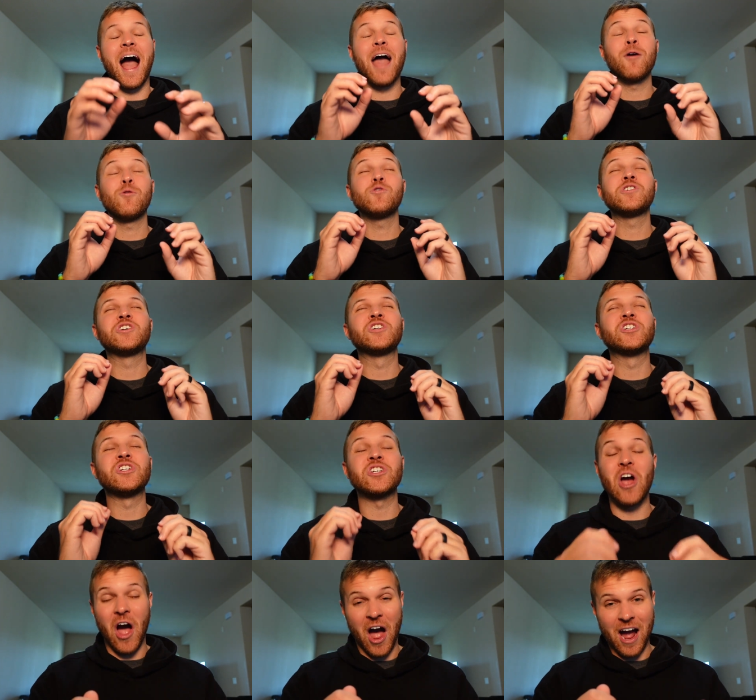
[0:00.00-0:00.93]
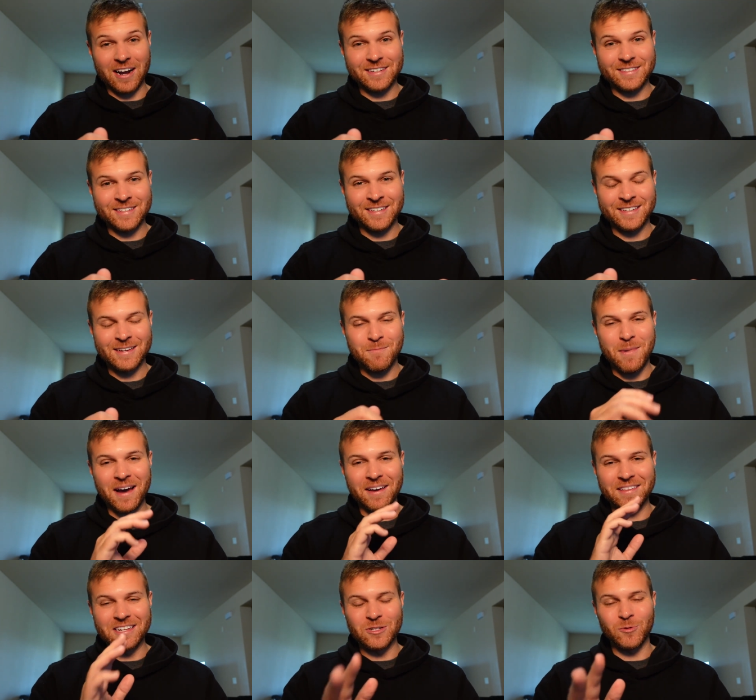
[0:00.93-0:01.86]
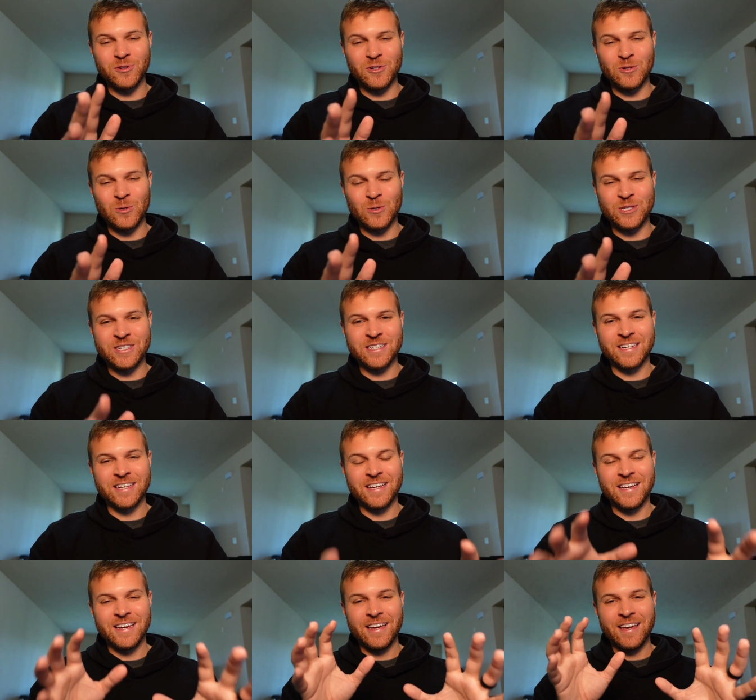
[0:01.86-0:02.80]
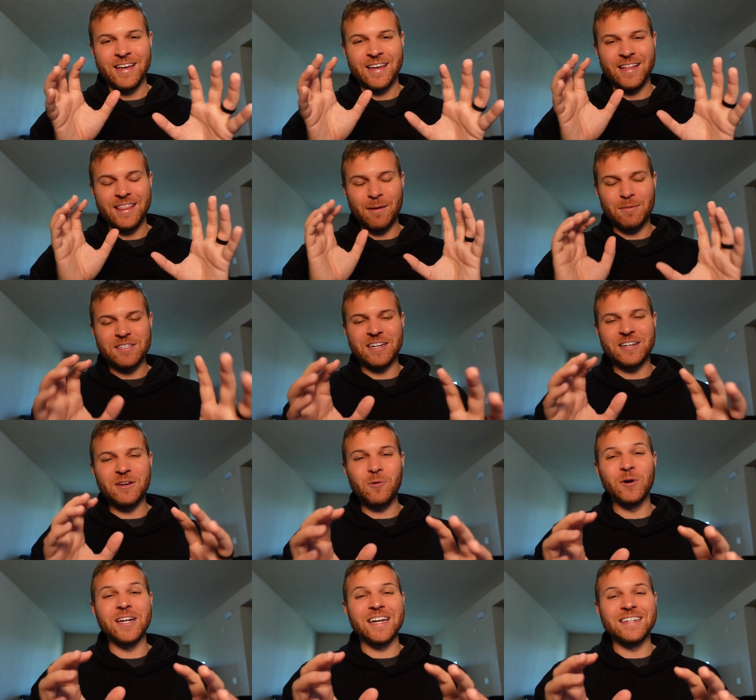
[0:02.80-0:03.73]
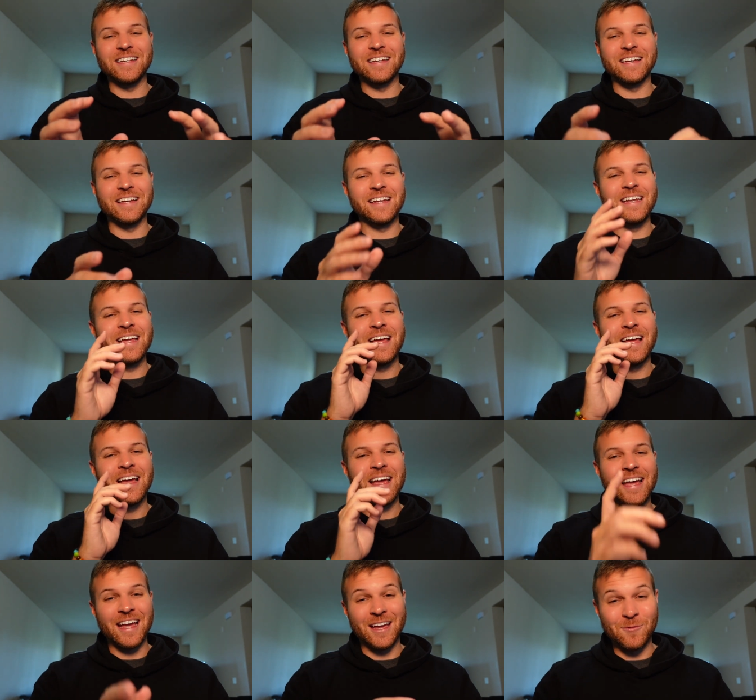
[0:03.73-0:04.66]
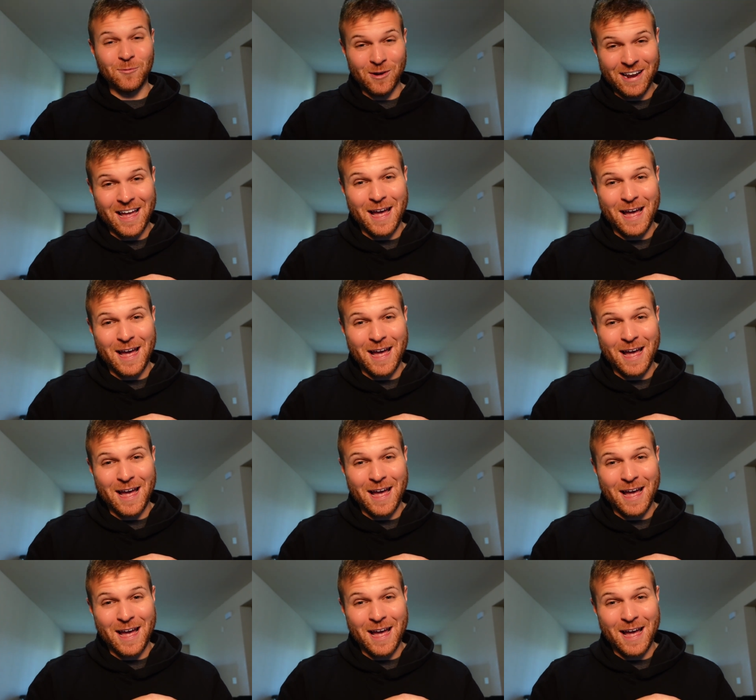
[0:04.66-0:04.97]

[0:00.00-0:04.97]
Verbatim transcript: I was shocked by these results. Let me tell you what I did and what